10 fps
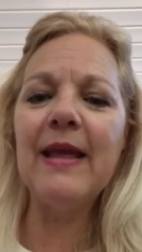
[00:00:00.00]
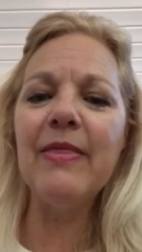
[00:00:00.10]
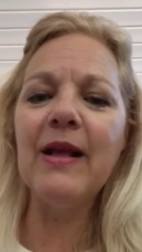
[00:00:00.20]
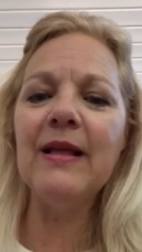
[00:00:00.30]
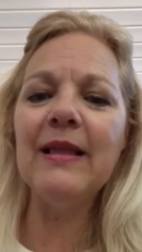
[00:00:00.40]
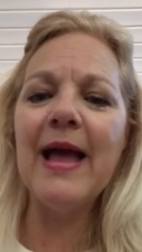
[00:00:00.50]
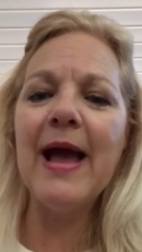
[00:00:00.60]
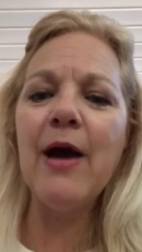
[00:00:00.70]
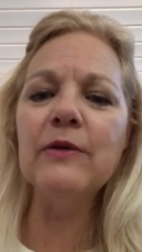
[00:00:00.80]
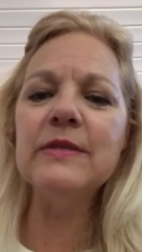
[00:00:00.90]
and the
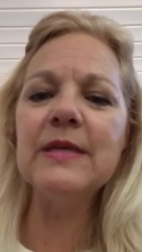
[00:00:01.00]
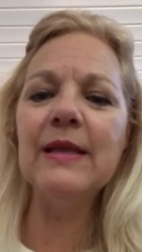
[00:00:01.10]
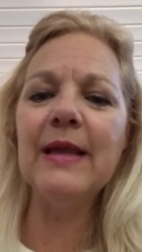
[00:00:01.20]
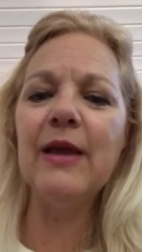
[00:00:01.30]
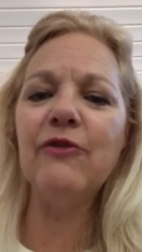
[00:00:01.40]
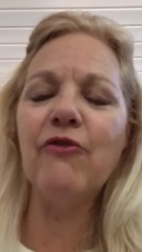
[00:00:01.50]
clouds let